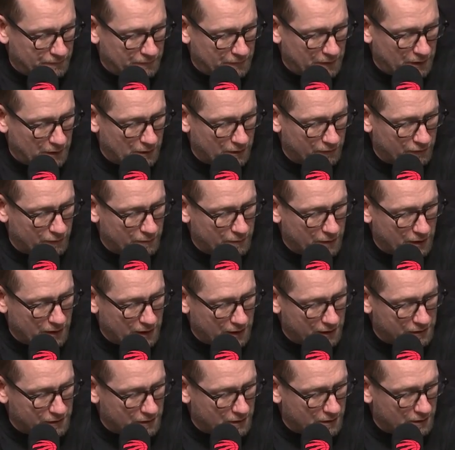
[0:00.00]
everybody
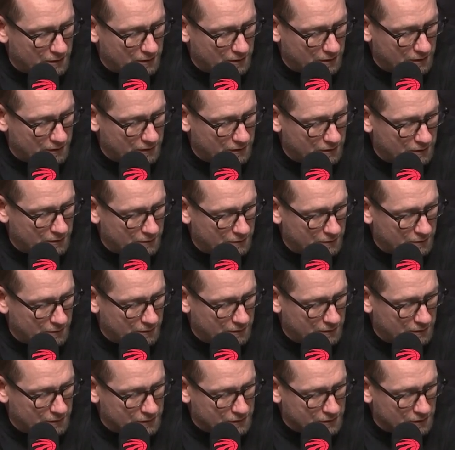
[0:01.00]
I thought on
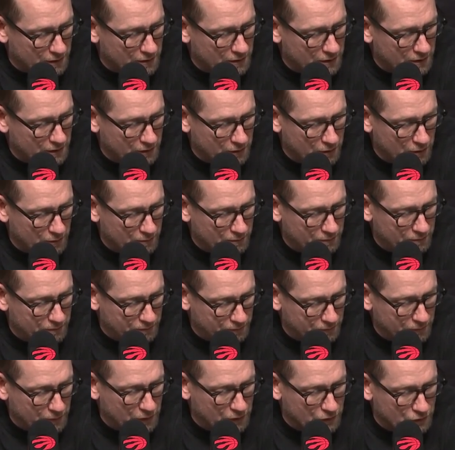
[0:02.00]
the starting
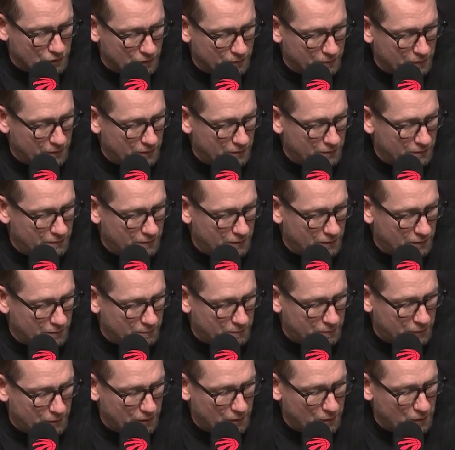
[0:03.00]
group contributed, you know,
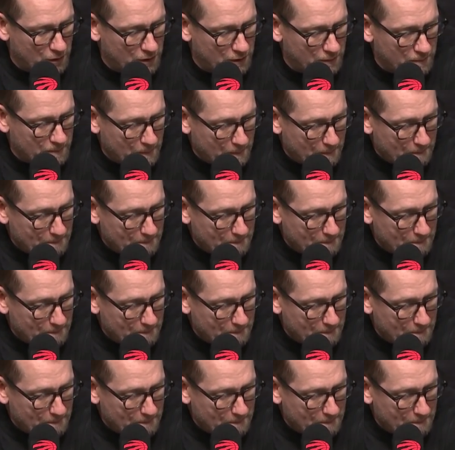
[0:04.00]
pretty well.